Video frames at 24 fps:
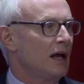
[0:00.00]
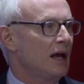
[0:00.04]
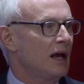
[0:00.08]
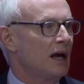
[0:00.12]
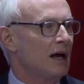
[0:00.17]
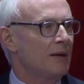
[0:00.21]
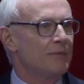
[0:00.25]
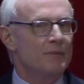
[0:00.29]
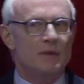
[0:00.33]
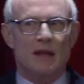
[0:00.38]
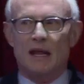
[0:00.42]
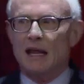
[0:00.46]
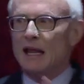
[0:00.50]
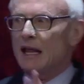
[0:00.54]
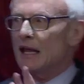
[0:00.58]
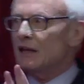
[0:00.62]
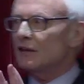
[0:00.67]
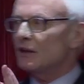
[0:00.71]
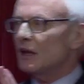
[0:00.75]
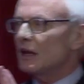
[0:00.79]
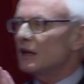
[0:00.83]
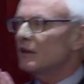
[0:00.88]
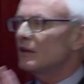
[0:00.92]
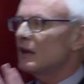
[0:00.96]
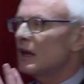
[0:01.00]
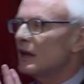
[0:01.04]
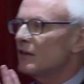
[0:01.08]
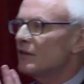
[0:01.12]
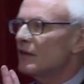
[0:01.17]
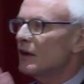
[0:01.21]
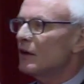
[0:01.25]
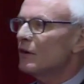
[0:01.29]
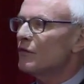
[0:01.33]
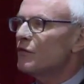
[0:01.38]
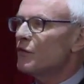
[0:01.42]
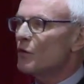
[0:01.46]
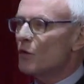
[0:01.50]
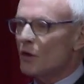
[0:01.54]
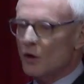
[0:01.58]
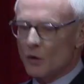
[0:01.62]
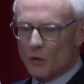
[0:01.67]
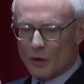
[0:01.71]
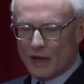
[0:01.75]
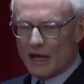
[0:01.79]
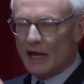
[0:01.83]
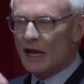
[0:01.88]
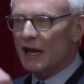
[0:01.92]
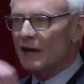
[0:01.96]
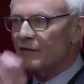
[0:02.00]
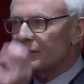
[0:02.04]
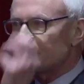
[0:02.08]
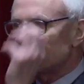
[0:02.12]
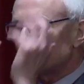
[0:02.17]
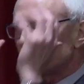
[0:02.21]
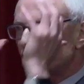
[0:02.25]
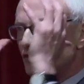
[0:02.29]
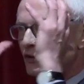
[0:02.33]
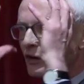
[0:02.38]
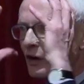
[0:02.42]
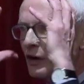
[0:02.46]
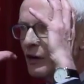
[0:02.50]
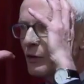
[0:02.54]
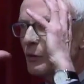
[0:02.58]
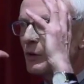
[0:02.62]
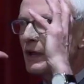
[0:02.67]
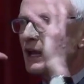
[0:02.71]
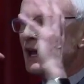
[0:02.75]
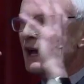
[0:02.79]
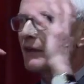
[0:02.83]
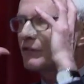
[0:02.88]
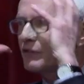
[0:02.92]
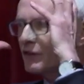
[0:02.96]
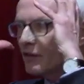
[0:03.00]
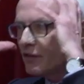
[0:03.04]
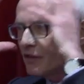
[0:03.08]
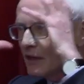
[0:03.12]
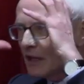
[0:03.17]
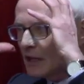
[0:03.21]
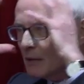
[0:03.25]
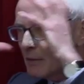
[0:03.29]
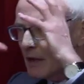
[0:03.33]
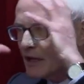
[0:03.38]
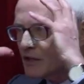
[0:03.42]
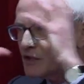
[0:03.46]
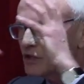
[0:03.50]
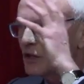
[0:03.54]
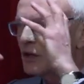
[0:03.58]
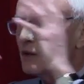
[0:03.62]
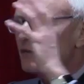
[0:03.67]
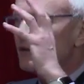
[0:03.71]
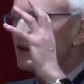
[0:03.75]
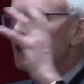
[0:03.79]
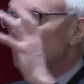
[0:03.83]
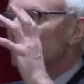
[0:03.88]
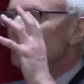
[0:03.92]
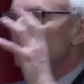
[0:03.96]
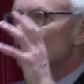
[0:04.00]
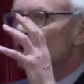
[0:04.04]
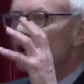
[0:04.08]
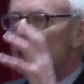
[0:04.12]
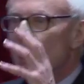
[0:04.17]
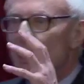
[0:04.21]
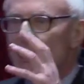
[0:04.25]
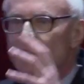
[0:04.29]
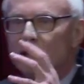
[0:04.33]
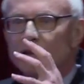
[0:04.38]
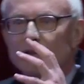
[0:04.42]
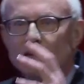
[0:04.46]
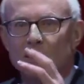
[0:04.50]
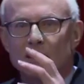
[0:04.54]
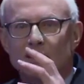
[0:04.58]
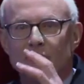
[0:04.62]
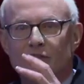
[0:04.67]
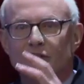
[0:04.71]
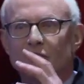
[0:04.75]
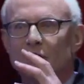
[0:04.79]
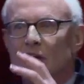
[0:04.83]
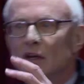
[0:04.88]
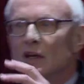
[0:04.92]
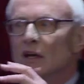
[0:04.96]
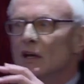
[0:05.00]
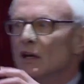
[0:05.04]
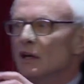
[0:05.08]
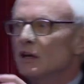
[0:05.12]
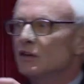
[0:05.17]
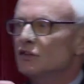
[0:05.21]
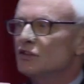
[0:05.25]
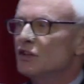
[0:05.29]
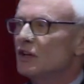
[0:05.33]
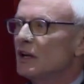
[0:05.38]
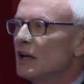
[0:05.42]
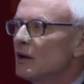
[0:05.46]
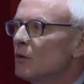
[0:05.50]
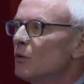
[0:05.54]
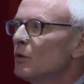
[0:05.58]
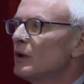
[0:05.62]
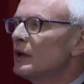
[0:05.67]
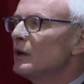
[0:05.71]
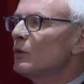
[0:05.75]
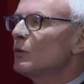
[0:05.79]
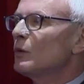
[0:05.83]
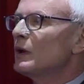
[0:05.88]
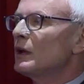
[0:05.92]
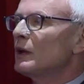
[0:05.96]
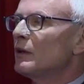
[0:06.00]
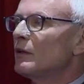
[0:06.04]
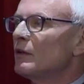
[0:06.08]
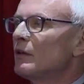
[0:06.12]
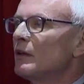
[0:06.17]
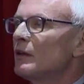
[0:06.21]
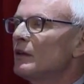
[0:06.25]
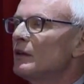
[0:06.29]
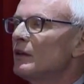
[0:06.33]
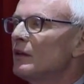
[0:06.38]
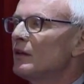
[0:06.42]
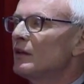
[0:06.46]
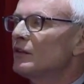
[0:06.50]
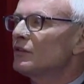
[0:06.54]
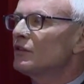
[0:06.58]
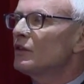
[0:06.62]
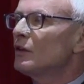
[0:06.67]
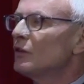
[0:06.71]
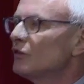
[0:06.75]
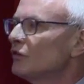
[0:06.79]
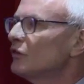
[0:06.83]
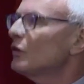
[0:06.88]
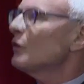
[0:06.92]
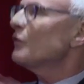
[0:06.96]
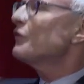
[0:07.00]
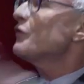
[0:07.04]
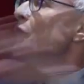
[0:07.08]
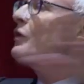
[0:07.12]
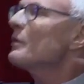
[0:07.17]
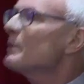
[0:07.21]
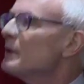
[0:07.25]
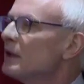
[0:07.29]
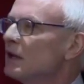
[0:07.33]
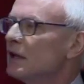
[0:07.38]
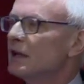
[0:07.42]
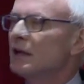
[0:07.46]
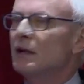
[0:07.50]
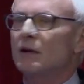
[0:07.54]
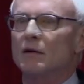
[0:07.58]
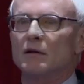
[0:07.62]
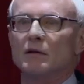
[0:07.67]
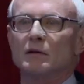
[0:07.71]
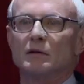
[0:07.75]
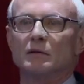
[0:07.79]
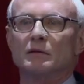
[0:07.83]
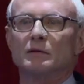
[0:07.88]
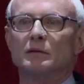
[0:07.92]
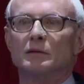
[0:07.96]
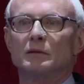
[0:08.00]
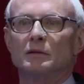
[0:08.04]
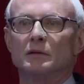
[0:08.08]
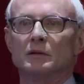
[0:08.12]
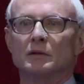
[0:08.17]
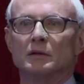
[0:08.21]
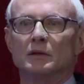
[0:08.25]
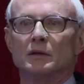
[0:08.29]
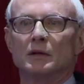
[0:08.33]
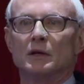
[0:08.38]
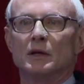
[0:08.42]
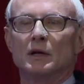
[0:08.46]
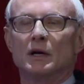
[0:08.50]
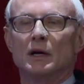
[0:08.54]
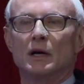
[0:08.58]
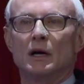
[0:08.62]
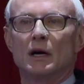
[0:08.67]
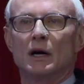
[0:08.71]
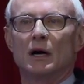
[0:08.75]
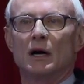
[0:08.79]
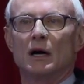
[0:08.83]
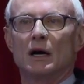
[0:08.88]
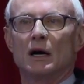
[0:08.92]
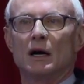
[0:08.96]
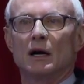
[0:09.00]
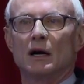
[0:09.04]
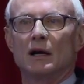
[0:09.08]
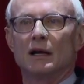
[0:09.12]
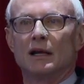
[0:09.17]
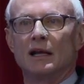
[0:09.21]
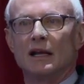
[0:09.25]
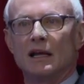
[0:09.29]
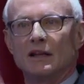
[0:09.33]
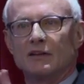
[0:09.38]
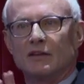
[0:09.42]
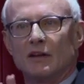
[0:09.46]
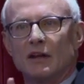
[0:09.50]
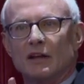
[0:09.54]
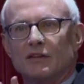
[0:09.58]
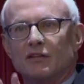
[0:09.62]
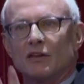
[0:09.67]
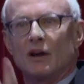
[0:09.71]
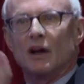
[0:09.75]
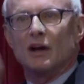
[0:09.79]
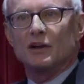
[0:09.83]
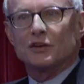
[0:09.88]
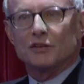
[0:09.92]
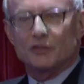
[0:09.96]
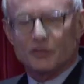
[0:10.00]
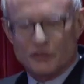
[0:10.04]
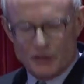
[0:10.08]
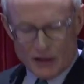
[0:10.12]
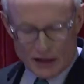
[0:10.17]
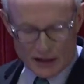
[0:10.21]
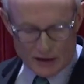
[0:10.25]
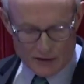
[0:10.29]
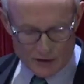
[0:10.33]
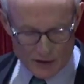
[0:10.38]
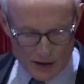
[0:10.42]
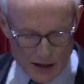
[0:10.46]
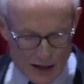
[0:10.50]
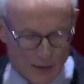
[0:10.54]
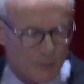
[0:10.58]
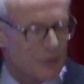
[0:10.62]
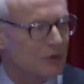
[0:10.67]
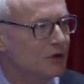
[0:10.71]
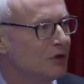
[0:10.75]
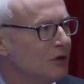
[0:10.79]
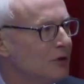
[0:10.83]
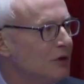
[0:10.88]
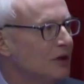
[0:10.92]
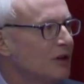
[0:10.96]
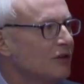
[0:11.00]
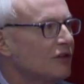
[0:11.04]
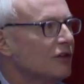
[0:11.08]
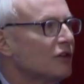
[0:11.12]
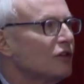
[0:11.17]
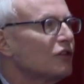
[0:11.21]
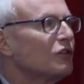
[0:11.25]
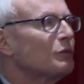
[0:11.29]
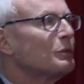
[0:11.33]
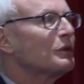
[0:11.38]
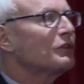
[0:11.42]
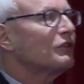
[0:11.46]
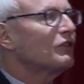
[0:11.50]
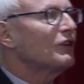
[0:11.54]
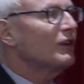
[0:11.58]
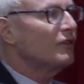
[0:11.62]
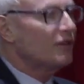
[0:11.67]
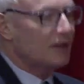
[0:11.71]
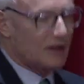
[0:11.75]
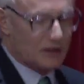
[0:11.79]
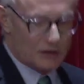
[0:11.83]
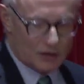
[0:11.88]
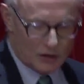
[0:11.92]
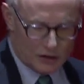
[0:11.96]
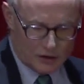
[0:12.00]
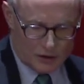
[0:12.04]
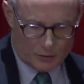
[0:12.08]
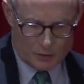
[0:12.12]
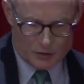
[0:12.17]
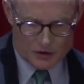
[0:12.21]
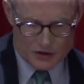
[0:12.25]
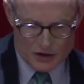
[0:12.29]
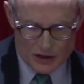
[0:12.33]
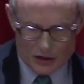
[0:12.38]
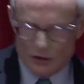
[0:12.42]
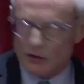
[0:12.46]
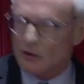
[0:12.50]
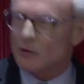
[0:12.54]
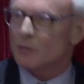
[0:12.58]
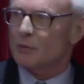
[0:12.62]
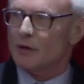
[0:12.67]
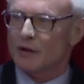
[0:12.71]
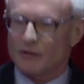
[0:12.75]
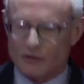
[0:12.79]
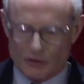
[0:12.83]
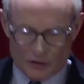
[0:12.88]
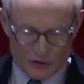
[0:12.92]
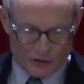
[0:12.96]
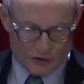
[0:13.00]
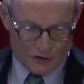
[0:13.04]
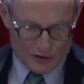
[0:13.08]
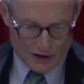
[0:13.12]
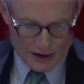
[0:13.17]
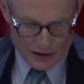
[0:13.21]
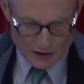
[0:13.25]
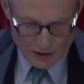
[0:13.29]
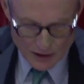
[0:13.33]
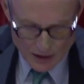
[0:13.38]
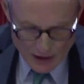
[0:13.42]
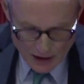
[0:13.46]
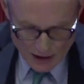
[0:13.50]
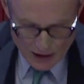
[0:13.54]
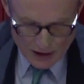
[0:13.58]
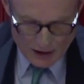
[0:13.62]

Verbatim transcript: And therefore, we have to start, we have to think about shared value not in this, gee, there's no formula here. It's understanding the opportunities that are specific to the particular business that